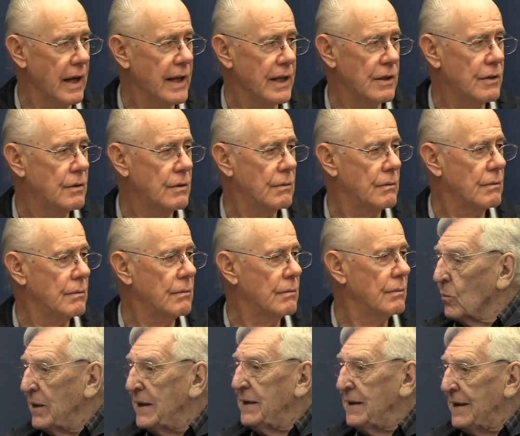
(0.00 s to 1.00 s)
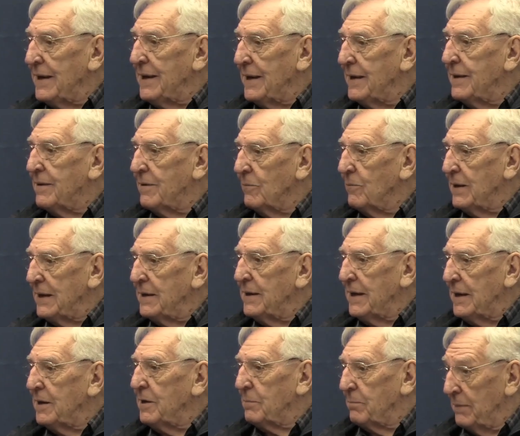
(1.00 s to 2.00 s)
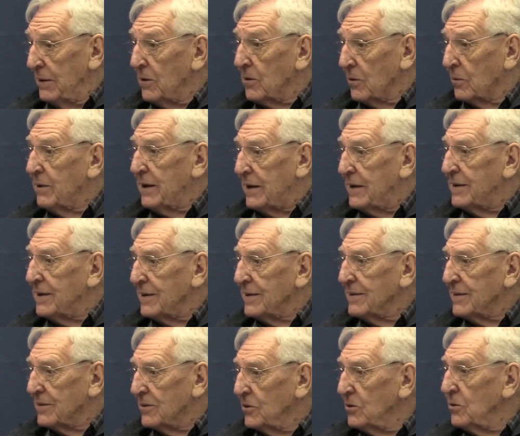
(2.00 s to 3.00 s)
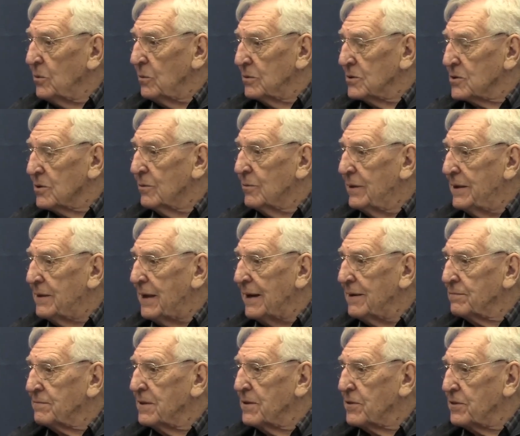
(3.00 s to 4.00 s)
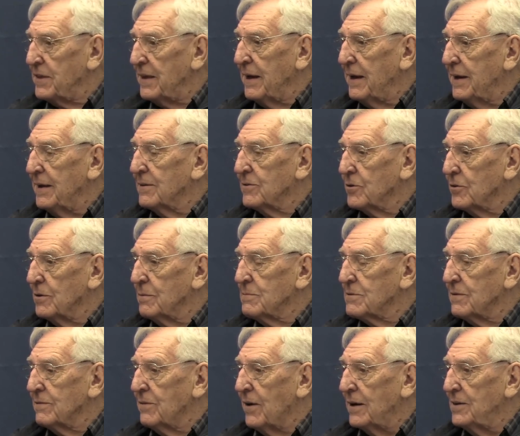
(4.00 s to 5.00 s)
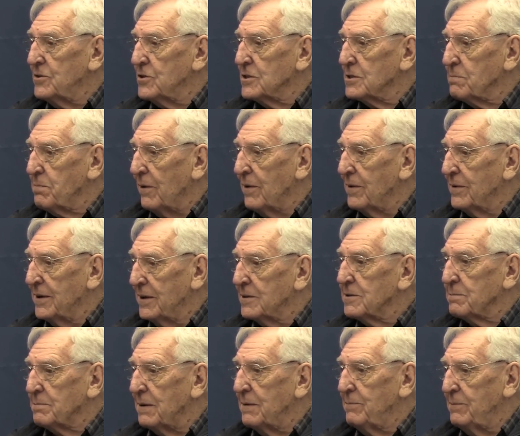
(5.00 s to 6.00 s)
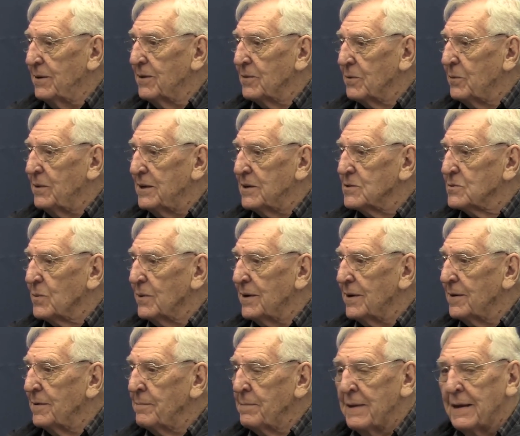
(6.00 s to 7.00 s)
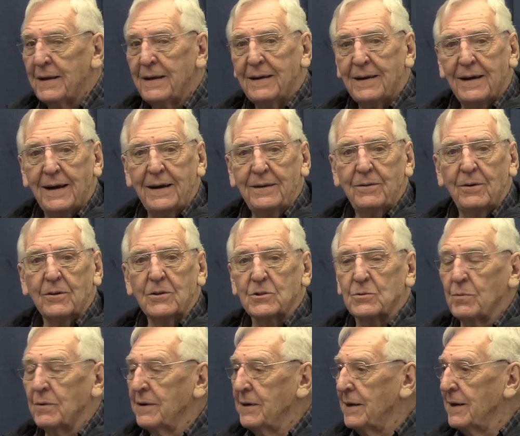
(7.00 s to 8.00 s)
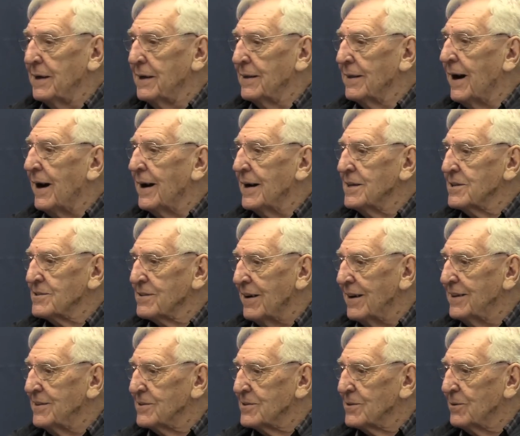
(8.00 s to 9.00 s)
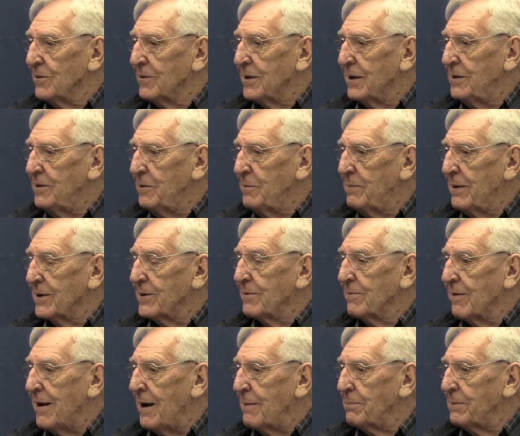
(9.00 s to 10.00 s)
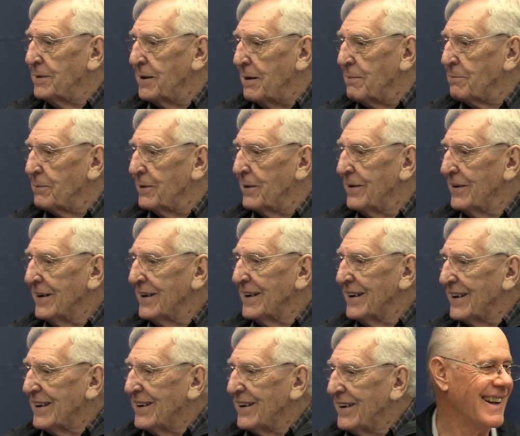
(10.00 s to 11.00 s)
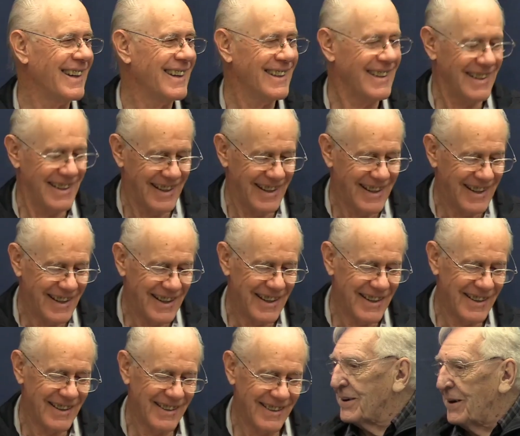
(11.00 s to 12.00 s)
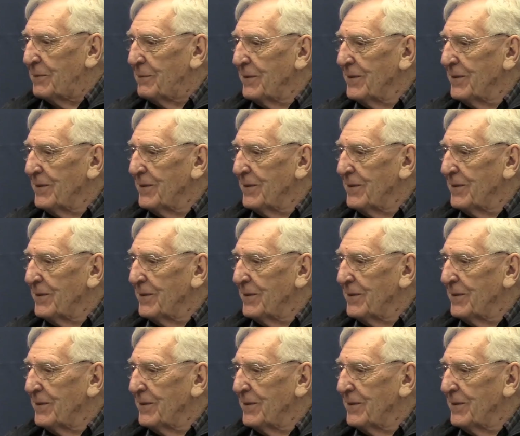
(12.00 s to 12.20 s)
Up here, we need milkweed too. So we have to think in terms of not just pollinators, but milkweed as well. I noticed we're getting the high sign, so that you better wrap it up or we'll be in trouble.